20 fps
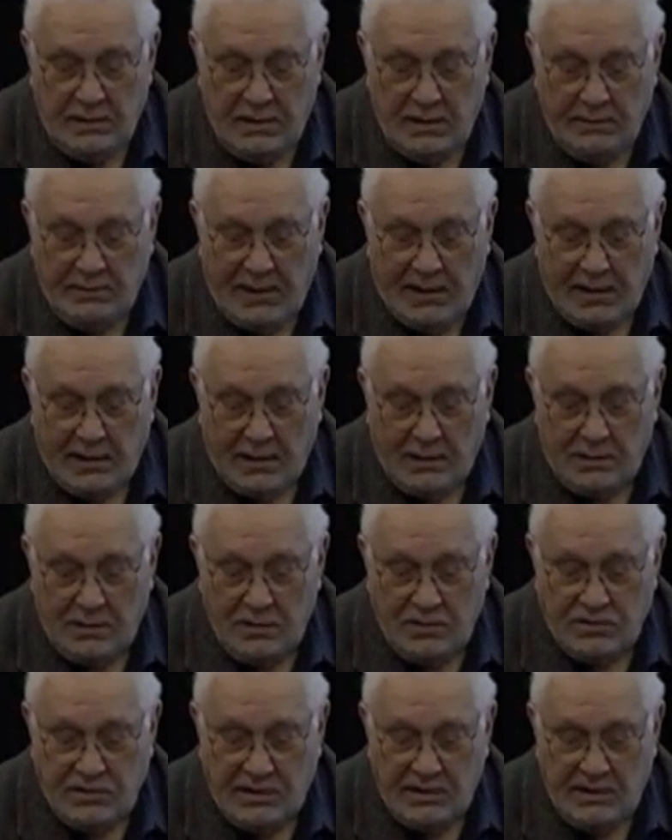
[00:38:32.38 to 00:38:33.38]
my
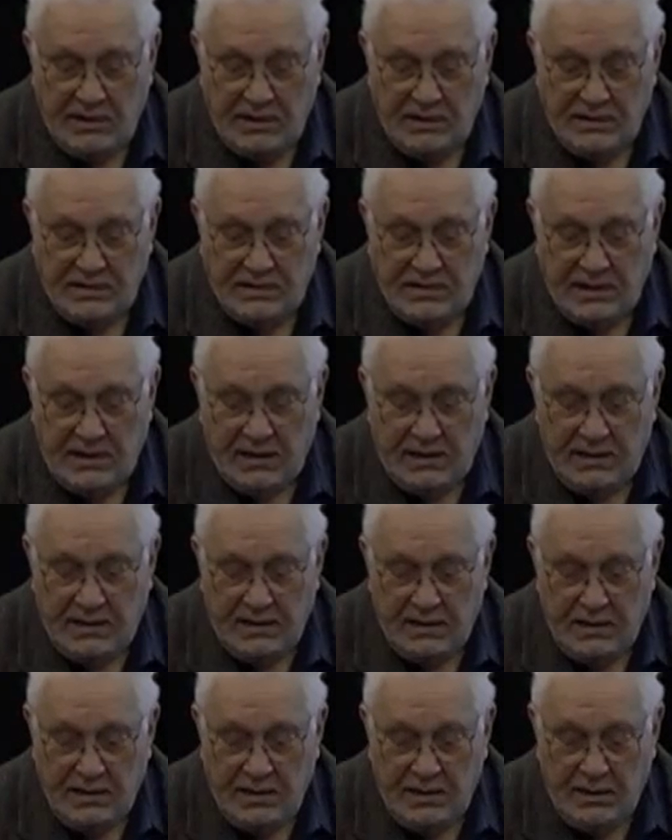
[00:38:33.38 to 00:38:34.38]
conclusion is that
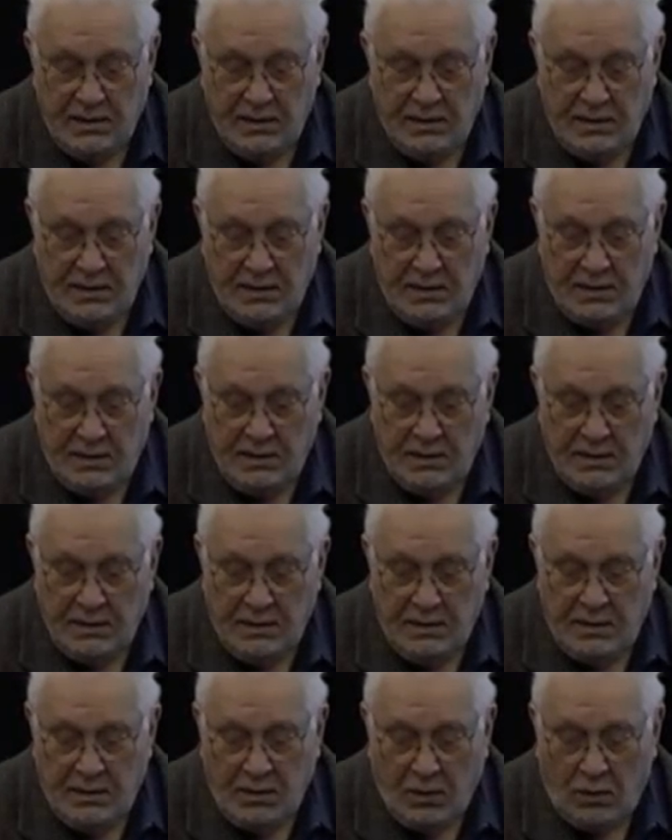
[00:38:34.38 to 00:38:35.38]

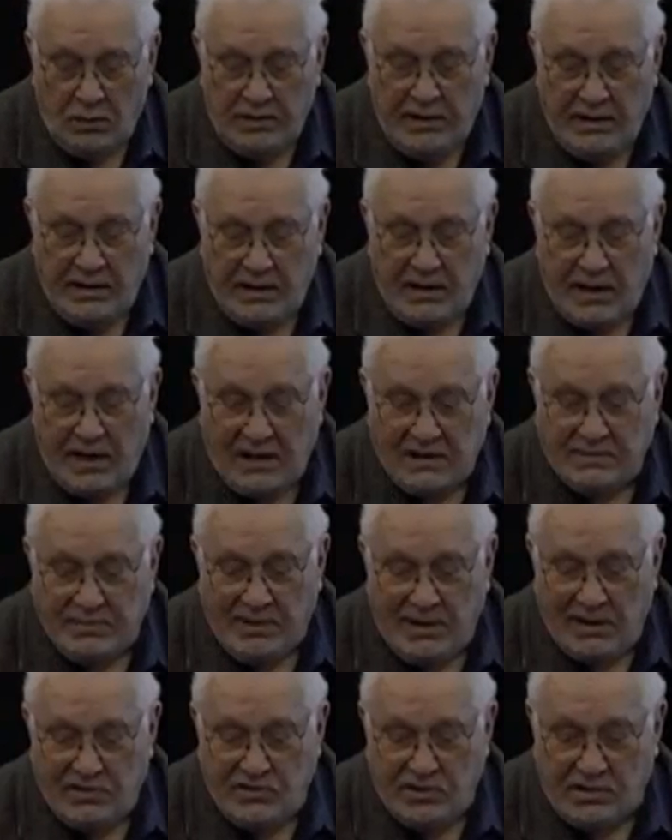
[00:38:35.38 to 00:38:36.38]
only the
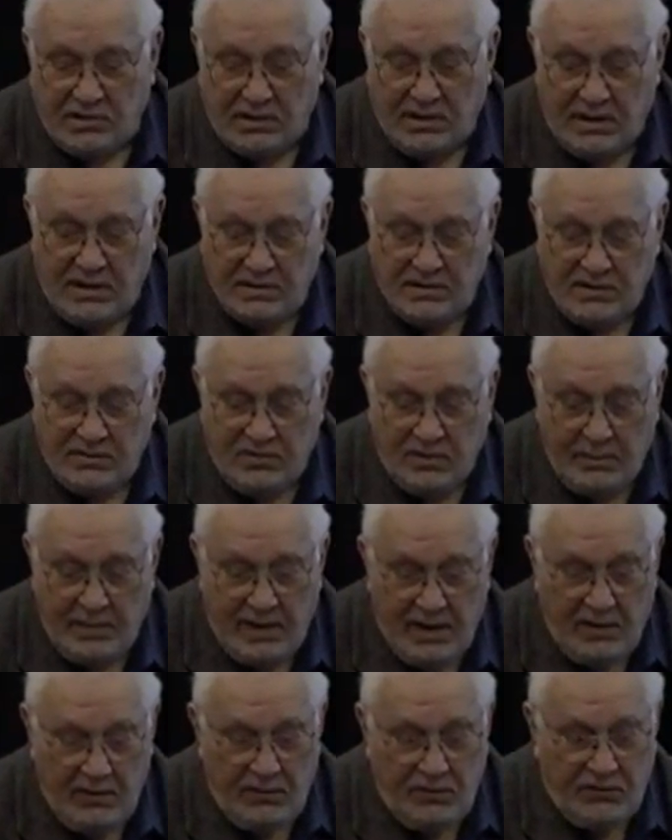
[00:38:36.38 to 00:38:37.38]
cosmological constant
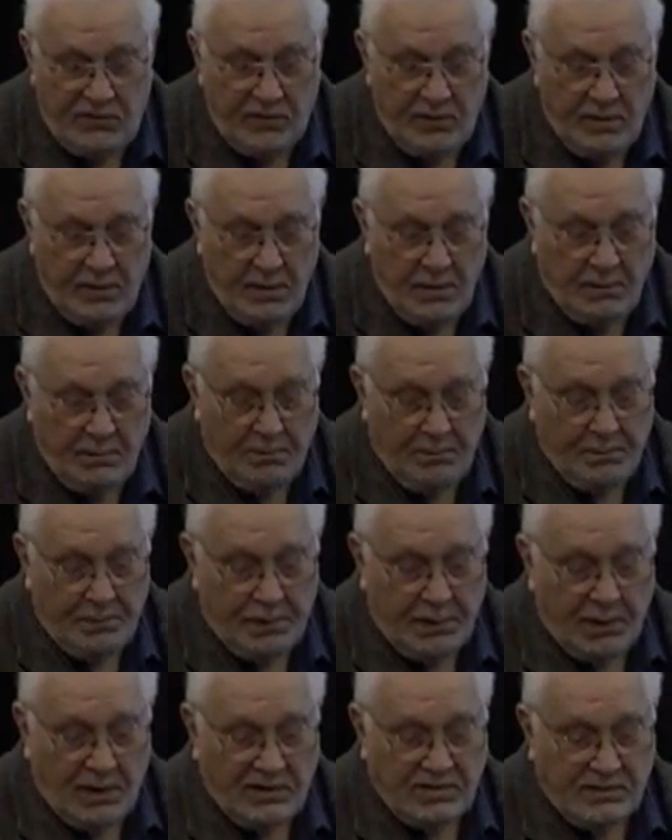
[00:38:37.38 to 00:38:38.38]
remains
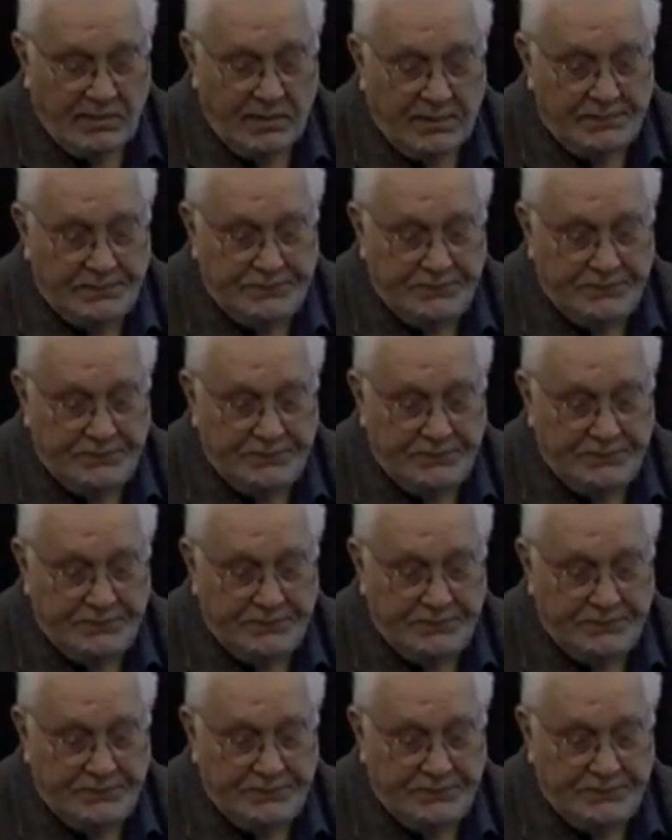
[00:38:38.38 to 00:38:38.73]
plausible.